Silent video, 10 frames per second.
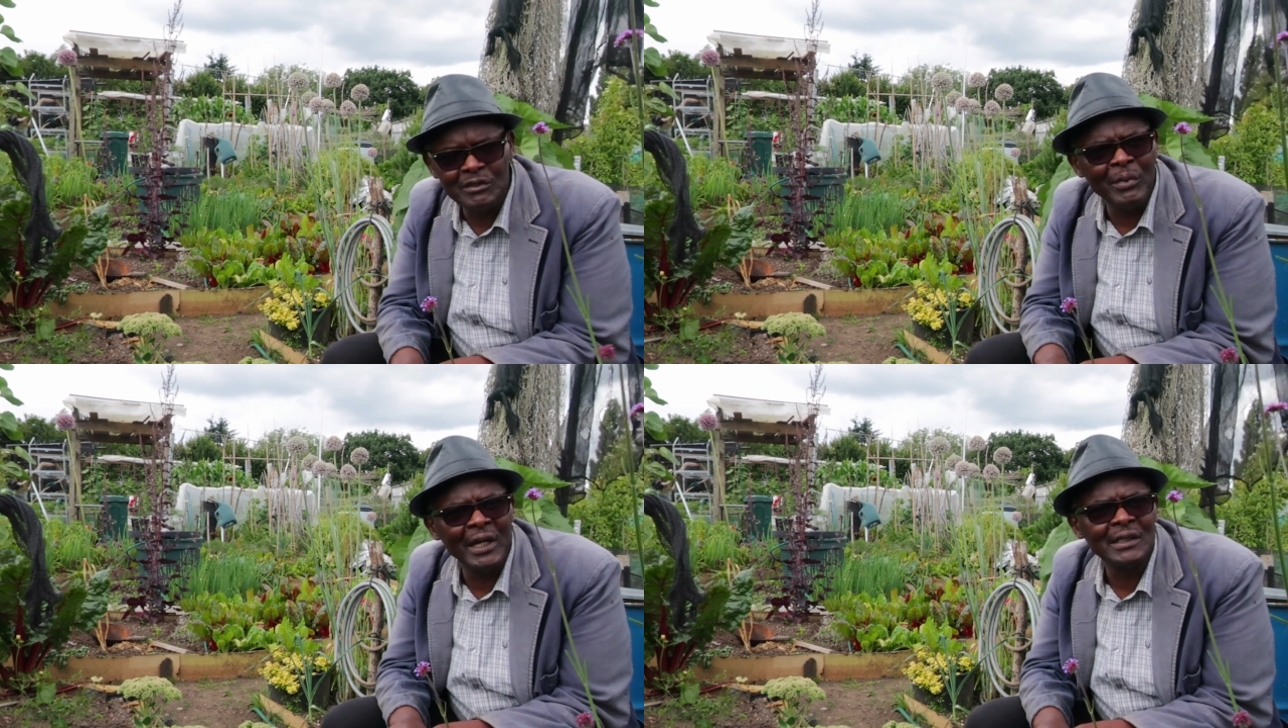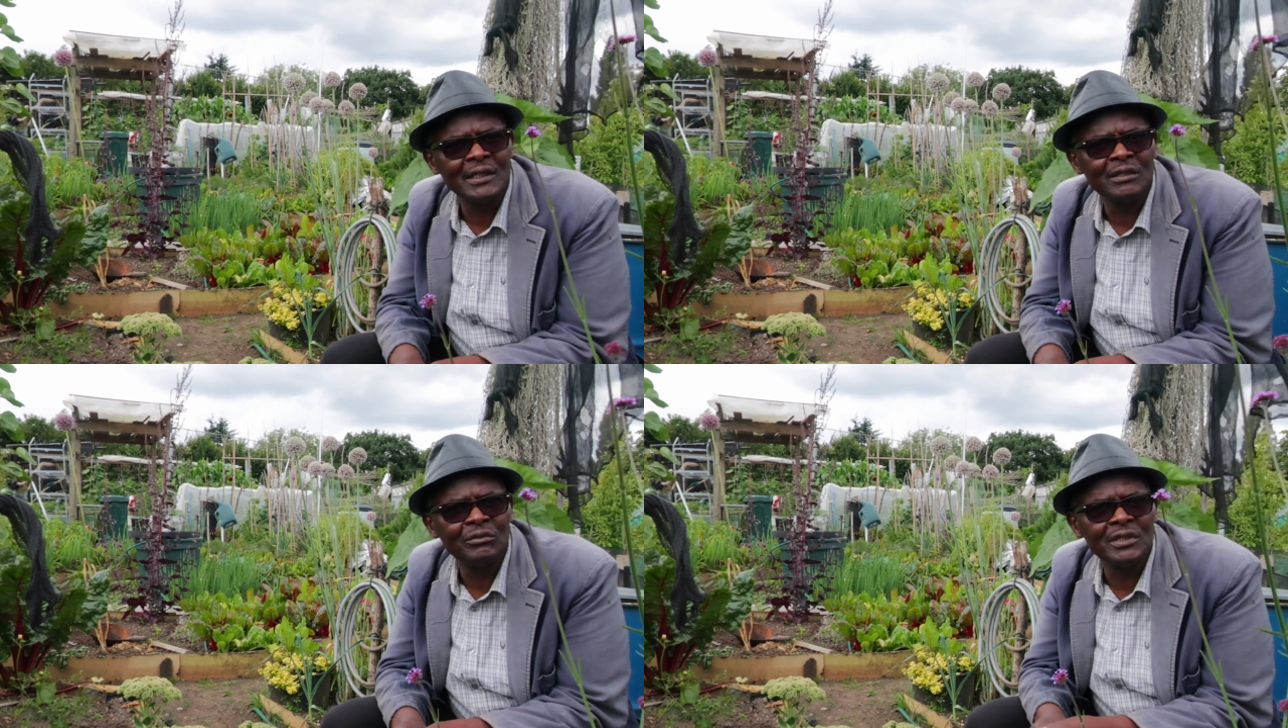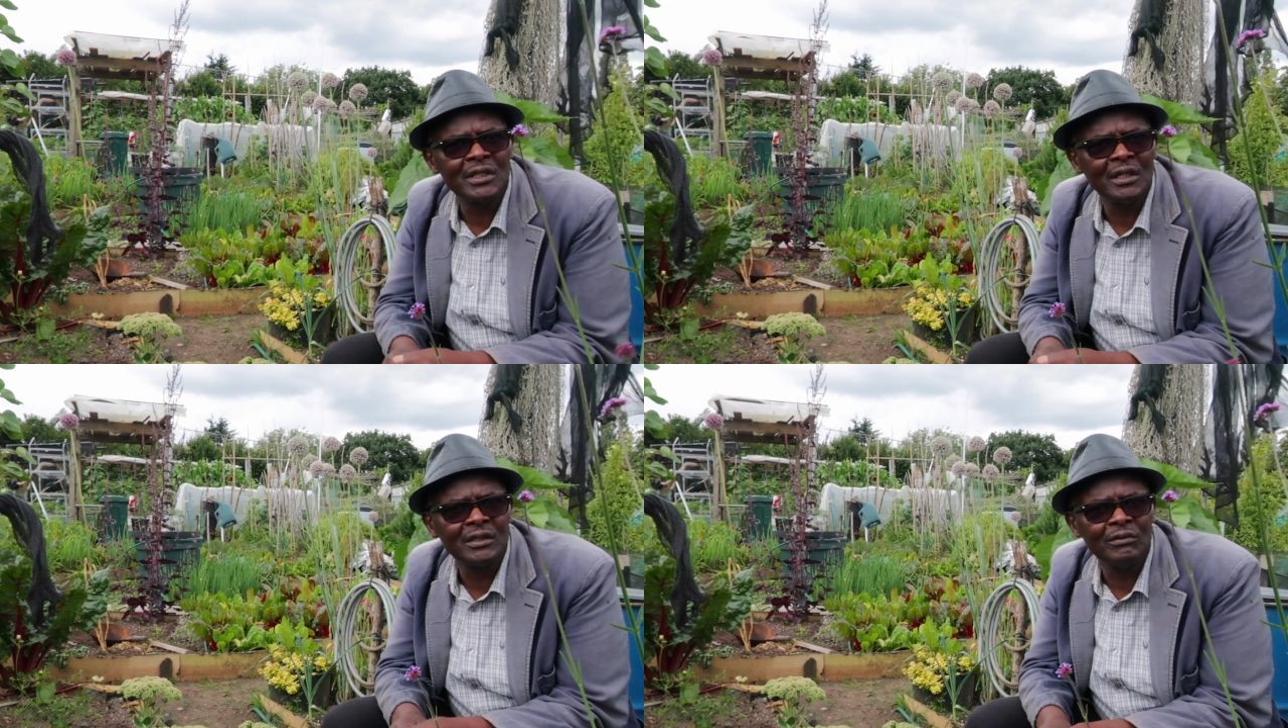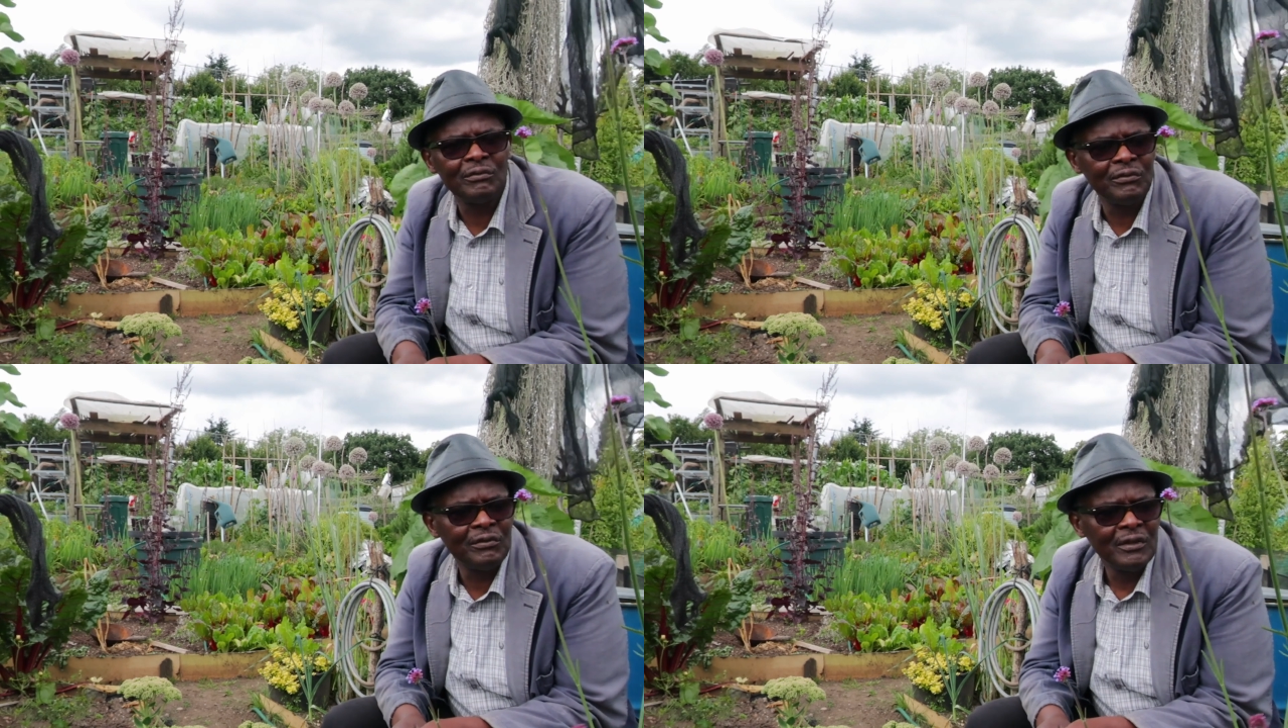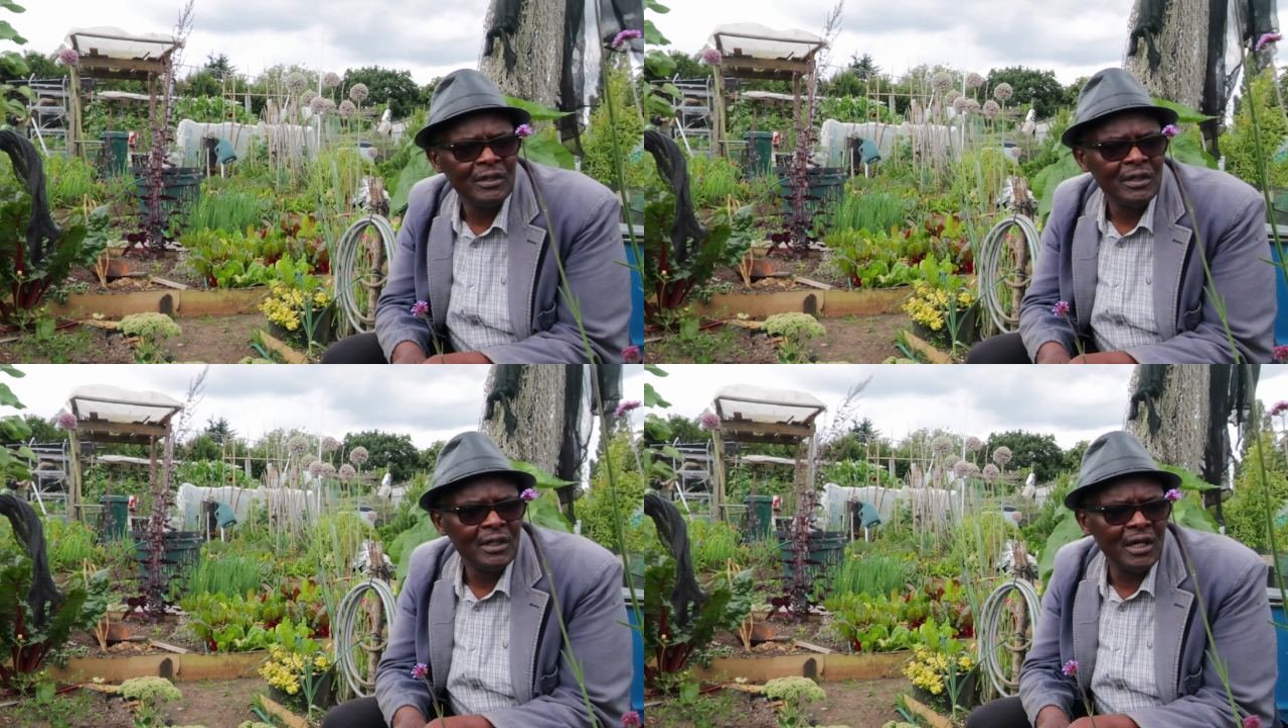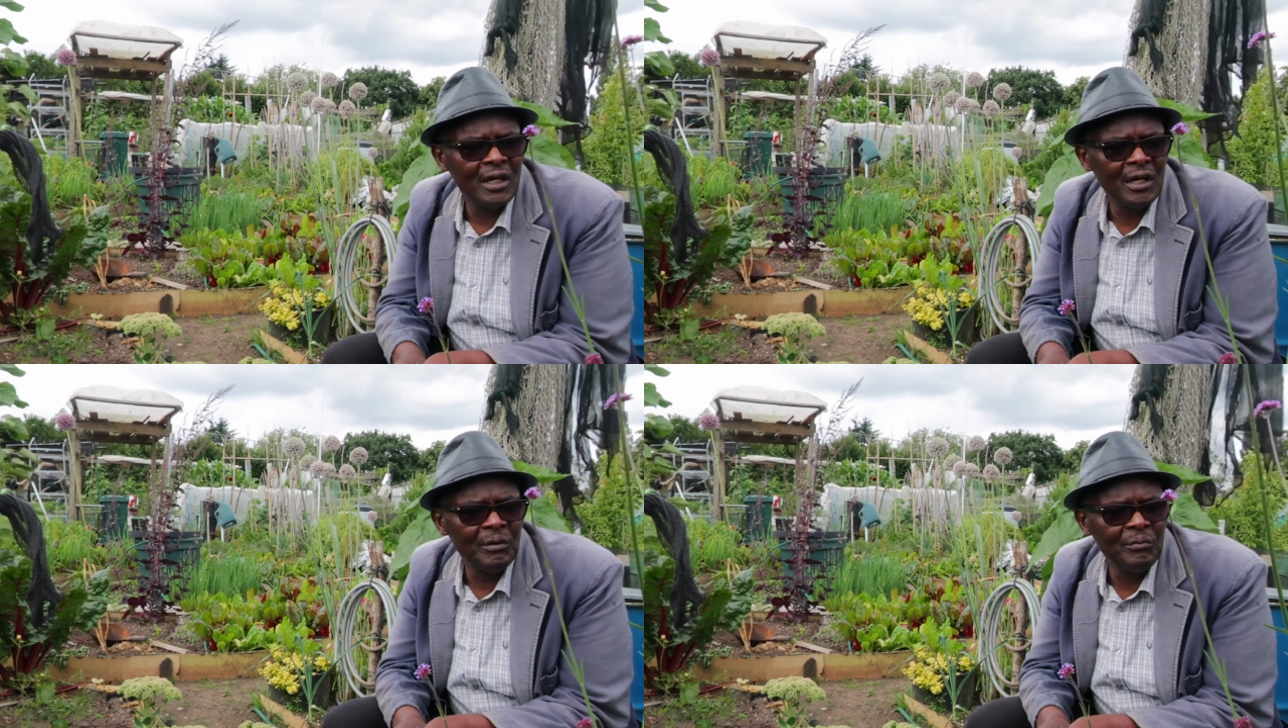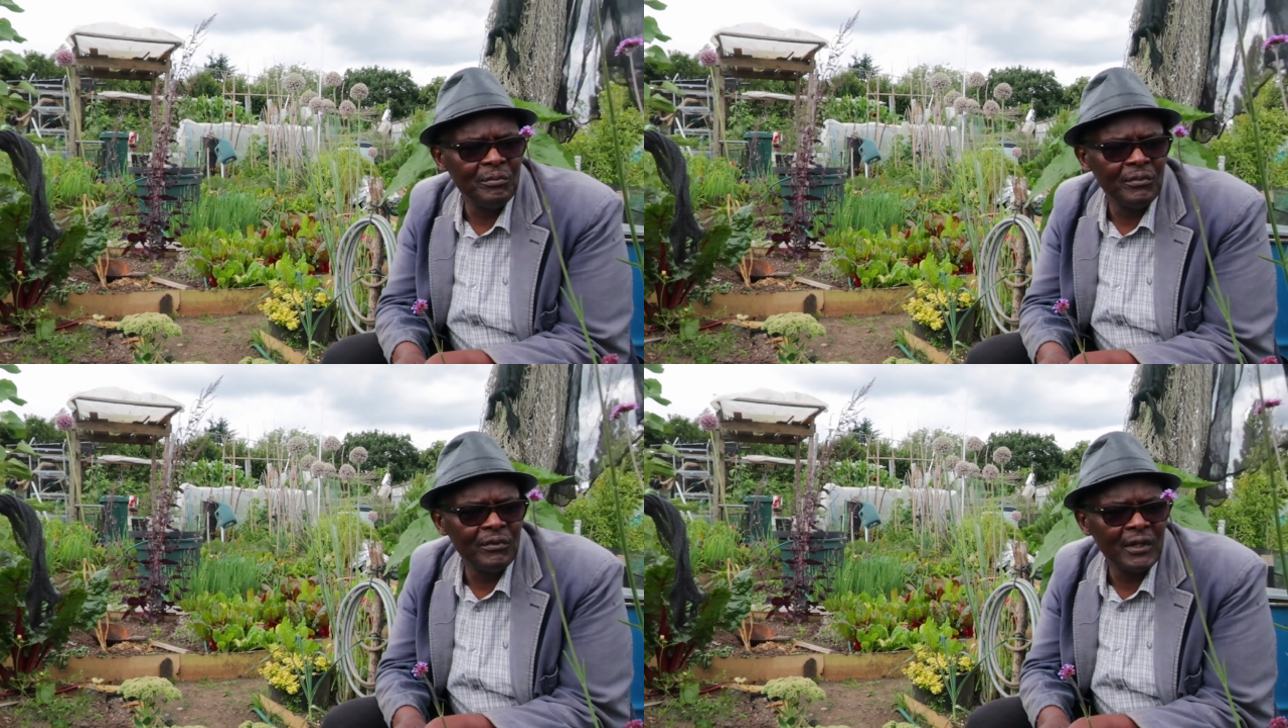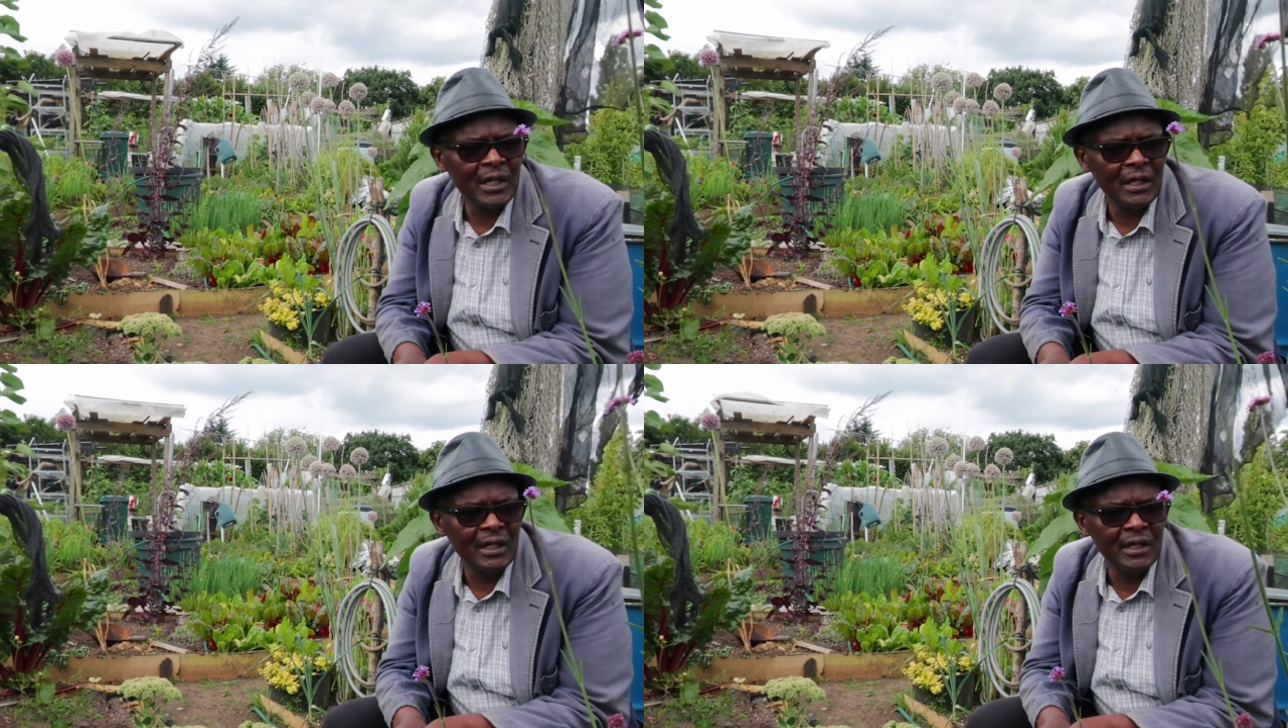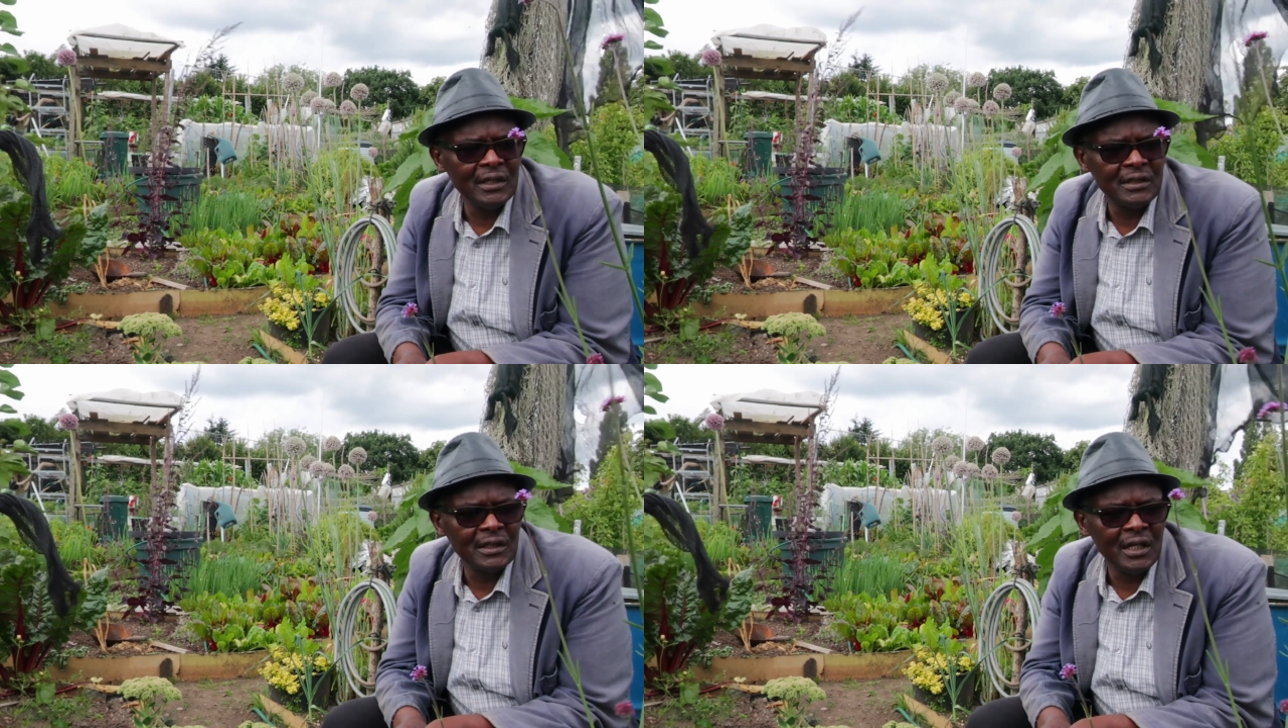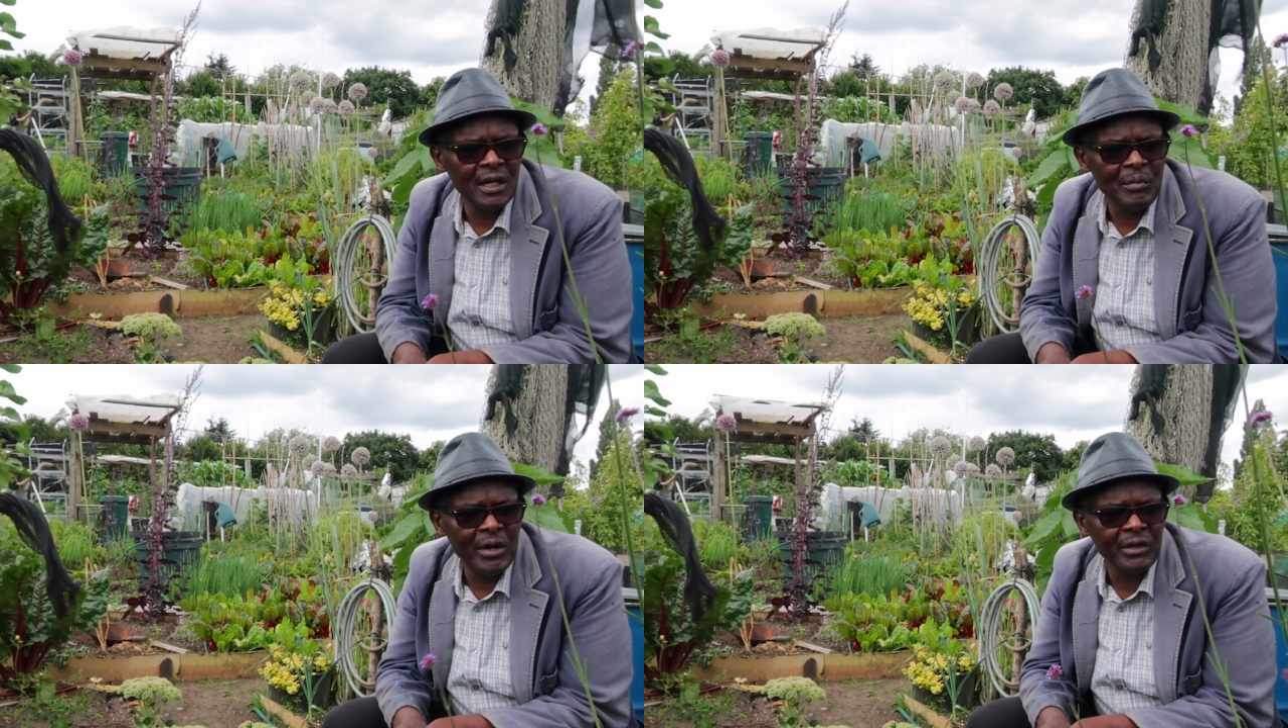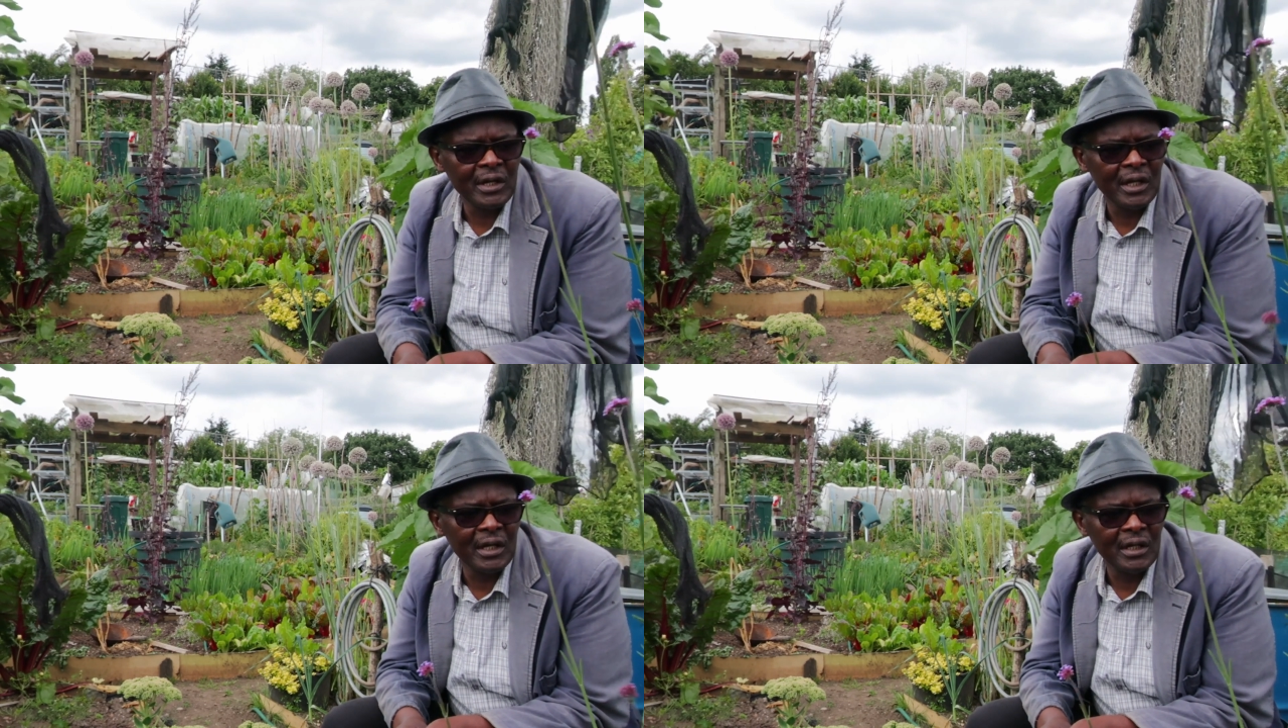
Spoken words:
Matter as a result of the killings in America.